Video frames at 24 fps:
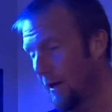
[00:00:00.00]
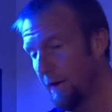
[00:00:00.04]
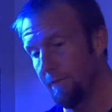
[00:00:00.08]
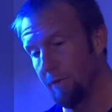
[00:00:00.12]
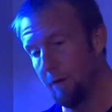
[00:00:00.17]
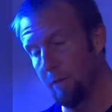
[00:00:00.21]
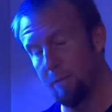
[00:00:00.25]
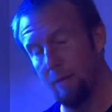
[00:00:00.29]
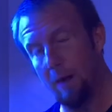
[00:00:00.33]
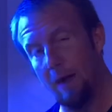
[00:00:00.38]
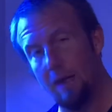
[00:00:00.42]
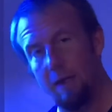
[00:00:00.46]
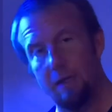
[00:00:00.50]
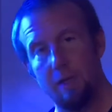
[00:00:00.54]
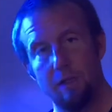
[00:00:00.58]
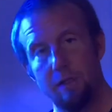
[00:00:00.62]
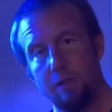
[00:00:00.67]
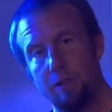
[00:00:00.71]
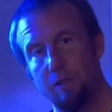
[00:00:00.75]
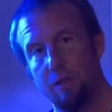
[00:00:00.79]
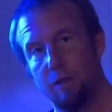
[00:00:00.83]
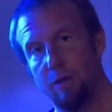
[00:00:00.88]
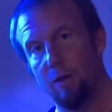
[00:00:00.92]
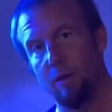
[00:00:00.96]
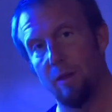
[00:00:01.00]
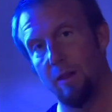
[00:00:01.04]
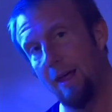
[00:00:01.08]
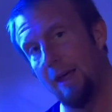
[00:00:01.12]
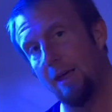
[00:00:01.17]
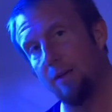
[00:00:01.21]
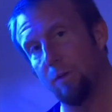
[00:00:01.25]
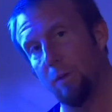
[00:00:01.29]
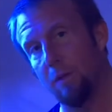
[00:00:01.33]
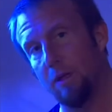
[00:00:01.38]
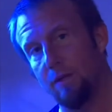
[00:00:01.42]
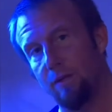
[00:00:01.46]
If you paid attention to
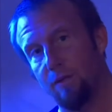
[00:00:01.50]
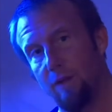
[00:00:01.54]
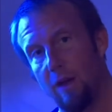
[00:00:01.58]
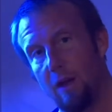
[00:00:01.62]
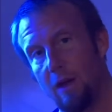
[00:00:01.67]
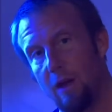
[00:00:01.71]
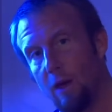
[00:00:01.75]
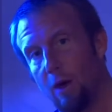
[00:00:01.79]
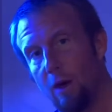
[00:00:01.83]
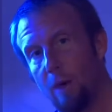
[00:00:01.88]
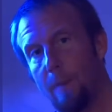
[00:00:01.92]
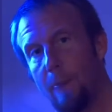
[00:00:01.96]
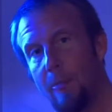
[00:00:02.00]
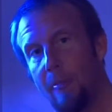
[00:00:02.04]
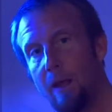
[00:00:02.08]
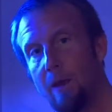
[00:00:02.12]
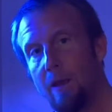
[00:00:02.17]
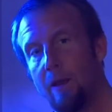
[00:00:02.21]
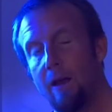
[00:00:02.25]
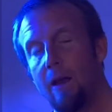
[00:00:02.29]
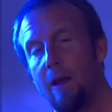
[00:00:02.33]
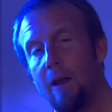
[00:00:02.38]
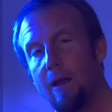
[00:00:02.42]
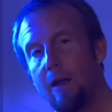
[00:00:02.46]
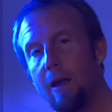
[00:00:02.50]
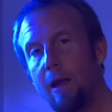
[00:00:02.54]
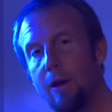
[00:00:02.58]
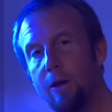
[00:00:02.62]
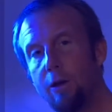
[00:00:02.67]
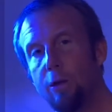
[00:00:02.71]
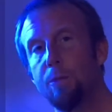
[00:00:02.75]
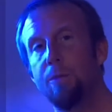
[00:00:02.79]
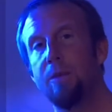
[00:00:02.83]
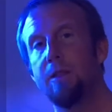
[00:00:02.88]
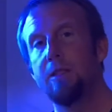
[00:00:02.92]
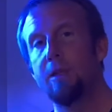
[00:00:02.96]
last week's video, I got a
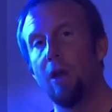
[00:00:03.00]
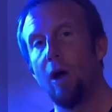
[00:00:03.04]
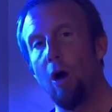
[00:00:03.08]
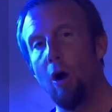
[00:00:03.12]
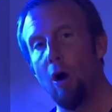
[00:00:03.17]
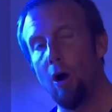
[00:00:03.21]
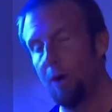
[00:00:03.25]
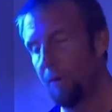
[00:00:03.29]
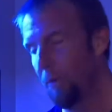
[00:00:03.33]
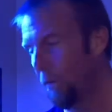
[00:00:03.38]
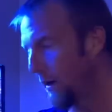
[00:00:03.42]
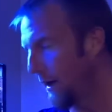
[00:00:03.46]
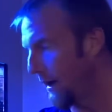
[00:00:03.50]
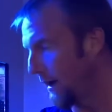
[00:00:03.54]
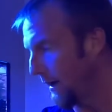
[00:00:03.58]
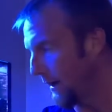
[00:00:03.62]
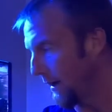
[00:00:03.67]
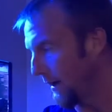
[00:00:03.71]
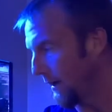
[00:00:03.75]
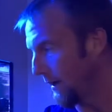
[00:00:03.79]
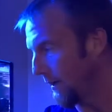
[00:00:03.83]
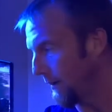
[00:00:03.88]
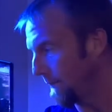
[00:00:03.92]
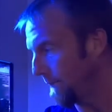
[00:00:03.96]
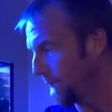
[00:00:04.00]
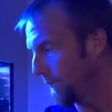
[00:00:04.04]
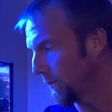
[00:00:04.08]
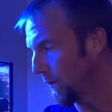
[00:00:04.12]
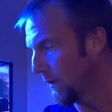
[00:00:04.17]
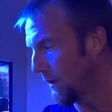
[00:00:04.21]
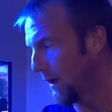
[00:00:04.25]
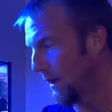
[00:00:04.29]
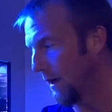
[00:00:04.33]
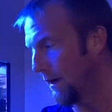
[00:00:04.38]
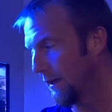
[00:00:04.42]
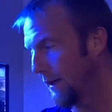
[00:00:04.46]
new piece of hardware in.
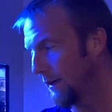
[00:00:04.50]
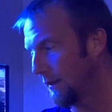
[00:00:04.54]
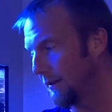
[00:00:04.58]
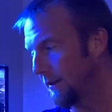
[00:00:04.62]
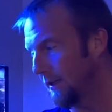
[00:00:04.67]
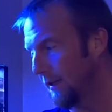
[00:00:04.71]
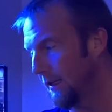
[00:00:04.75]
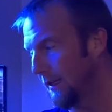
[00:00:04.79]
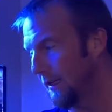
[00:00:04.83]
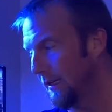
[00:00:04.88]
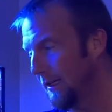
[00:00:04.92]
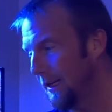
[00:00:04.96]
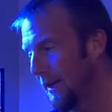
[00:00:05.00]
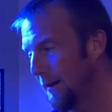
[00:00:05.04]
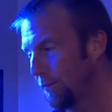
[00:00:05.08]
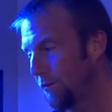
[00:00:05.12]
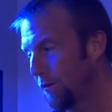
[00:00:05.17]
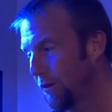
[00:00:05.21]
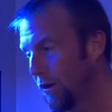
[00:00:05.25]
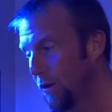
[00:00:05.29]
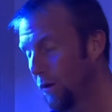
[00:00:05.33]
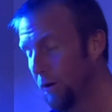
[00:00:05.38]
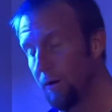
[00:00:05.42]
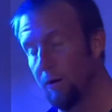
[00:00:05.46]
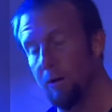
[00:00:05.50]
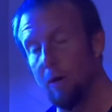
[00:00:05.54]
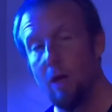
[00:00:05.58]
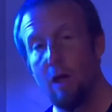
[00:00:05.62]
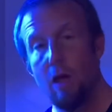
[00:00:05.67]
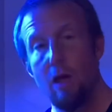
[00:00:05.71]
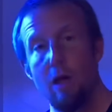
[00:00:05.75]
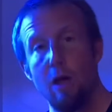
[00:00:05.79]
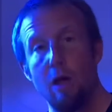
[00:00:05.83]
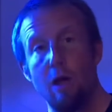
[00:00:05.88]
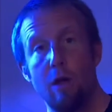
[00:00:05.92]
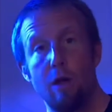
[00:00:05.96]
I got the Neptune
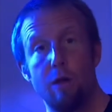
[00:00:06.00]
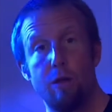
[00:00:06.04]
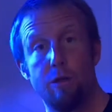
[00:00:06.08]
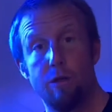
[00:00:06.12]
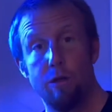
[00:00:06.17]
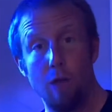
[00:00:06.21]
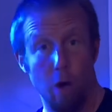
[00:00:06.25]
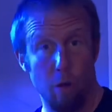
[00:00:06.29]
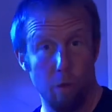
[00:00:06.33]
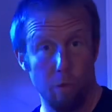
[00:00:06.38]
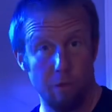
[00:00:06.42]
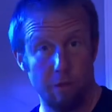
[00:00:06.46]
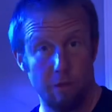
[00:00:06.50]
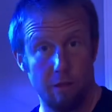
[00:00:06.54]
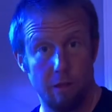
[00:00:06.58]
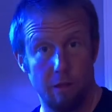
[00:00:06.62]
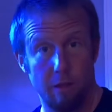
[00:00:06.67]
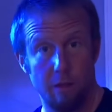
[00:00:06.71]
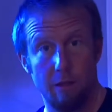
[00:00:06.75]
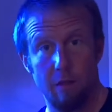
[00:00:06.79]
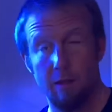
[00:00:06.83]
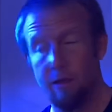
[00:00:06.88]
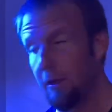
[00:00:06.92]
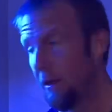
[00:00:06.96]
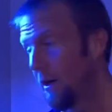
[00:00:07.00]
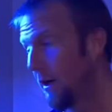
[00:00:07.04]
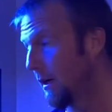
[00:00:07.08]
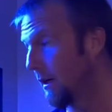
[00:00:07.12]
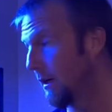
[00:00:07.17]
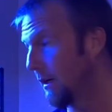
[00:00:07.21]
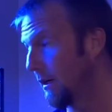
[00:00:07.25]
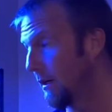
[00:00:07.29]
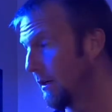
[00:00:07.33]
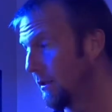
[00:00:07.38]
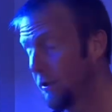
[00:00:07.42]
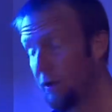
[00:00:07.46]
dose,
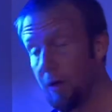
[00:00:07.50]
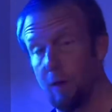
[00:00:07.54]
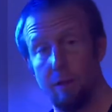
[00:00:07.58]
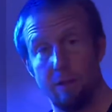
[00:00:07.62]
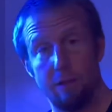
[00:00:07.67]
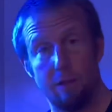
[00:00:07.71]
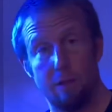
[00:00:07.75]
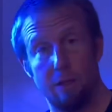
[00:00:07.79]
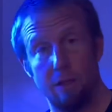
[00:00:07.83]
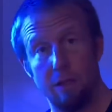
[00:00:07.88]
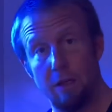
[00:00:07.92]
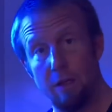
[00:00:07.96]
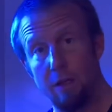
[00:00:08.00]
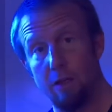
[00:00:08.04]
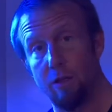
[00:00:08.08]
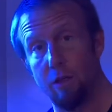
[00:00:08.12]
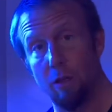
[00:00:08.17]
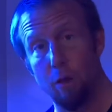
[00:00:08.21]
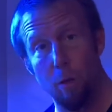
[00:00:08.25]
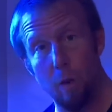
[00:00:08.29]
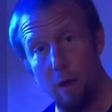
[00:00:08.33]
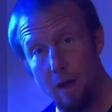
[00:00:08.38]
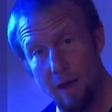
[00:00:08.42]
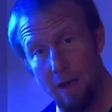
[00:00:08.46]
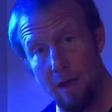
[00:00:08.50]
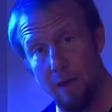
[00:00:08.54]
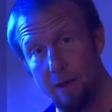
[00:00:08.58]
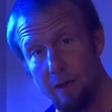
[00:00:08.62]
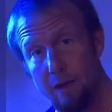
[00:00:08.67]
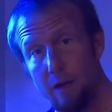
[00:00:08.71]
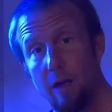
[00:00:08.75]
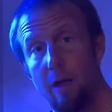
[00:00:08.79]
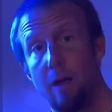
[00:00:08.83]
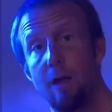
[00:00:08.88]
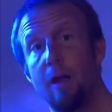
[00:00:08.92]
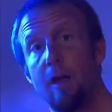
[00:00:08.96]
so it's the two-head
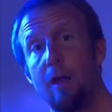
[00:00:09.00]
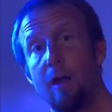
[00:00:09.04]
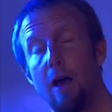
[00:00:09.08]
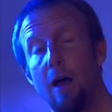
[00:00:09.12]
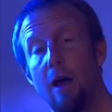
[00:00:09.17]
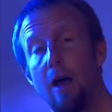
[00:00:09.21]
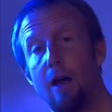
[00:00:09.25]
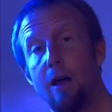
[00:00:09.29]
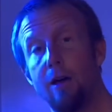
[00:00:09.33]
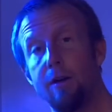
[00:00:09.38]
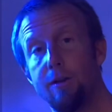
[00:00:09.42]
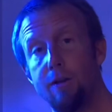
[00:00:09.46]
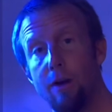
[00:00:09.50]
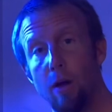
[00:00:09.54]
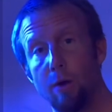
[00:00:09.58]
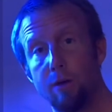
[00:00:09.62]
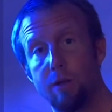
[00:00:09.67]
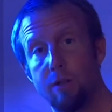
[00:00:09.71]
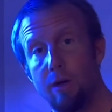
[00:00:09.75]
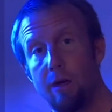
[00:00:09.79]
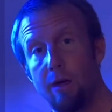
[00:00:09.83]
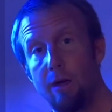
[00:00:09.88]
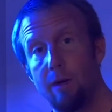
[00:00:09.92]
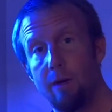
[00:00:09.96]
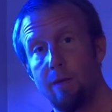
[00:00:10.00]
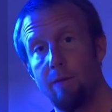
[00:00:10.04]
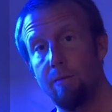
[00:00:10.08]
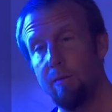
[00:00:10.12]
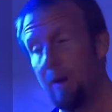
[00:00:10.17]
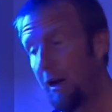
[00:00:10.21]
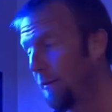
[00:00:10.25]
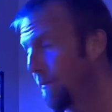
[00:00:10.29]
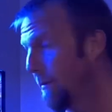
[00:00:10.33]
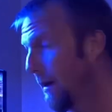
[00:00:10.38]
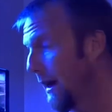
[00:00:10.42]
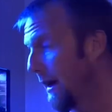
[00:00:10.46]
doser
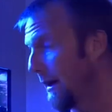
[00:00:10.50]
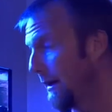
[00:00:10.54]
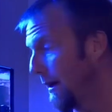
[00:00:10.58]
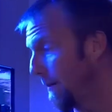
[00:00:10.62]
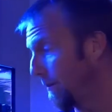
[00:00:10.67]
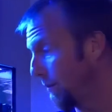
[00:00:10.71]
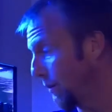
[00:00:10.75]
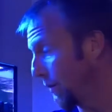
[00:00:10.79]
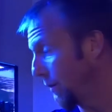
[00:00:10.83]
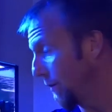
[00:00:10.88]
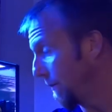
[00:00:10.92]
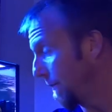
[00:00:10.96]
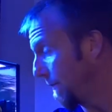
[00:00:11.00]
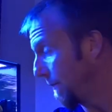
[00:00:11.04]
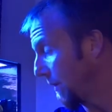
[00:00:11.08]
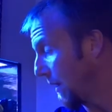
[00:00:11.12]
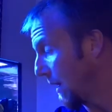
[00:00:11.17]
made by Neptune.